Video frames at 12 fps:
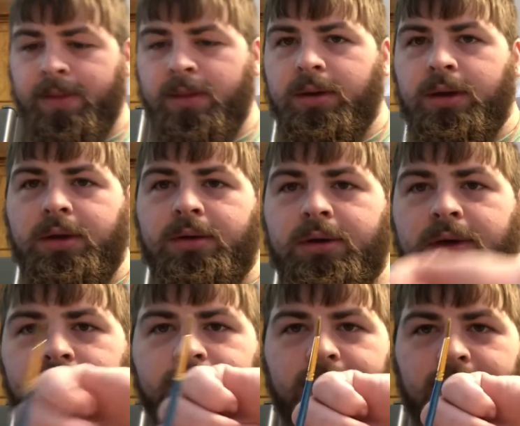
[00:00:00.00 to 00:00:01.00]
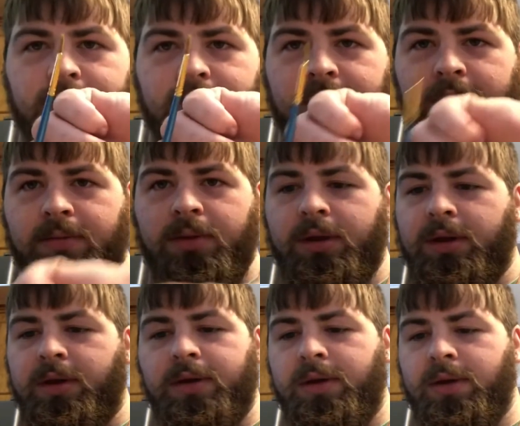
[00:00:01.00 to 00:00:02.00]
I'll use the tip of
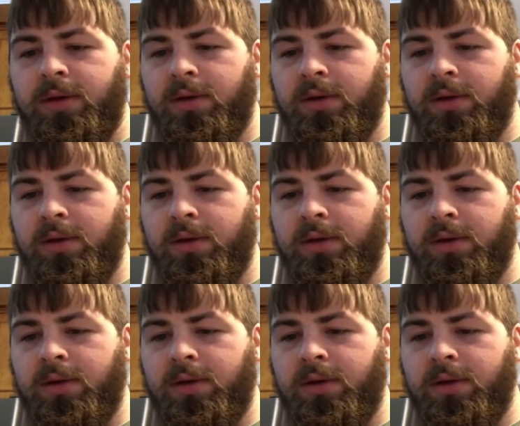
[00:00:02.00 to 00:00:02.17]
this.